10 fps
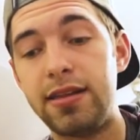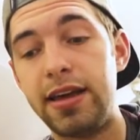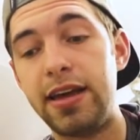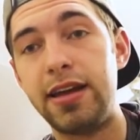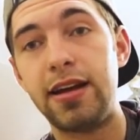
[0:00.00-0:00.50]

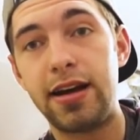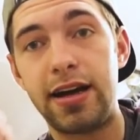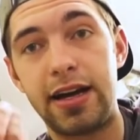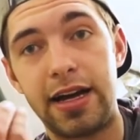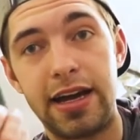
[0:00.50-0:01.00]
then
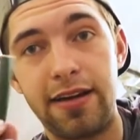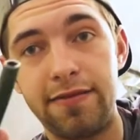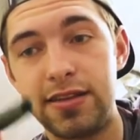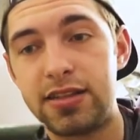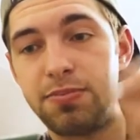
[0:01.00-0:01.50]
I
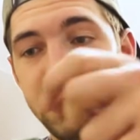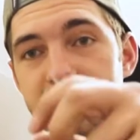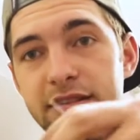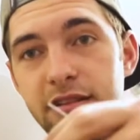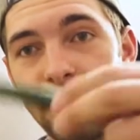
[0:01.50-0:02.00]
have this
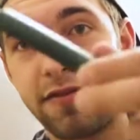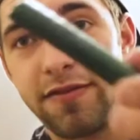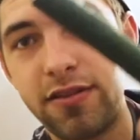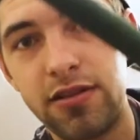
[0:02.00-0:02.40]
piece of